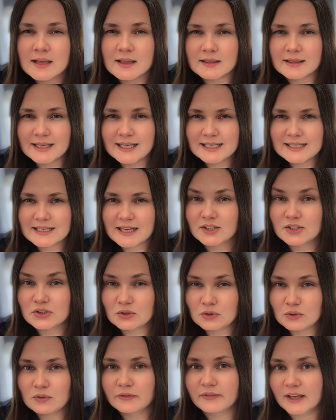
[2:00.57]
These are
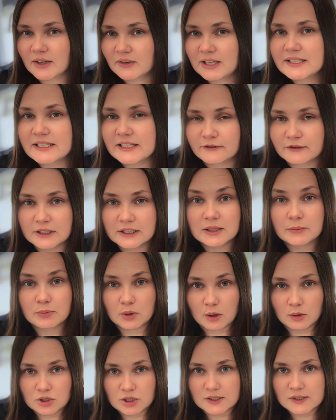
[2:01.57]
2 very different
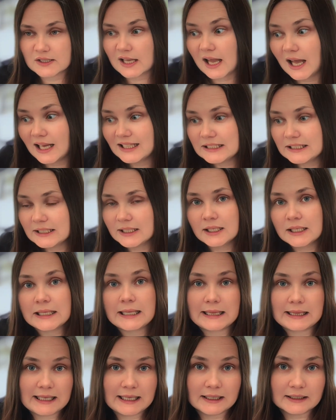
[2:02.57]
approaches, and
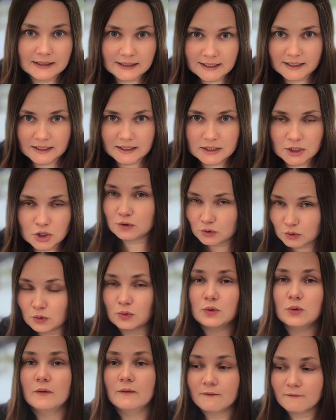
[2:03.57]
they lead
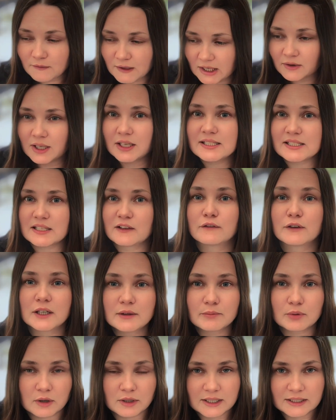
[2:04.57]
to very different
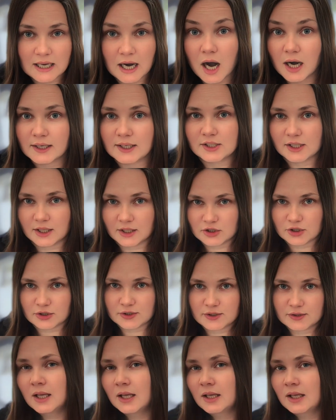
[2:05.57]
product
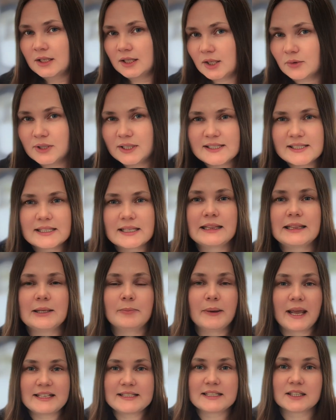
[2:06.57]
architectures. Here is the
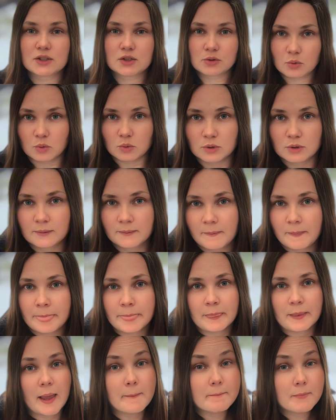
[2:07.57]
basic tool,
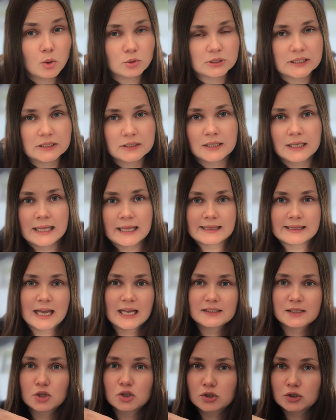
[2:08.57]
a model
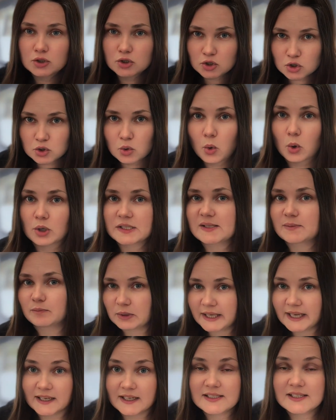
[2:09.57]
that sorts
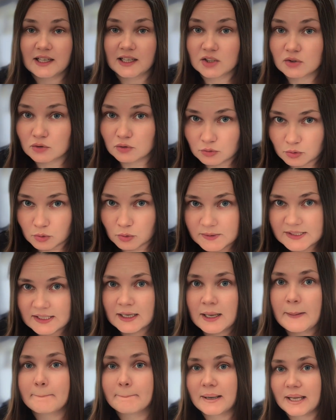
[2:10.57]
players into groups
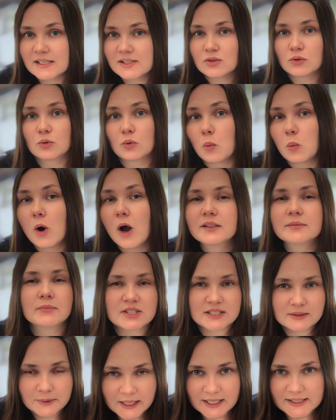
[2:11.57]
based on what
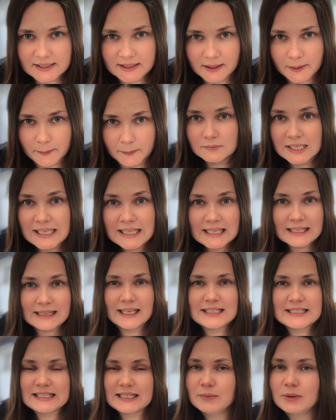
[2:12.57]
motivates them. There are
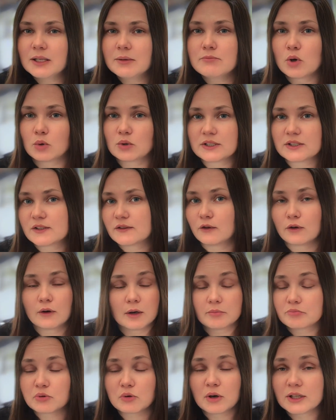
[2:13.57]
similar models for
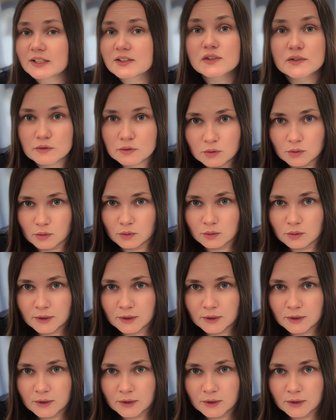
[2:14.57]
products too.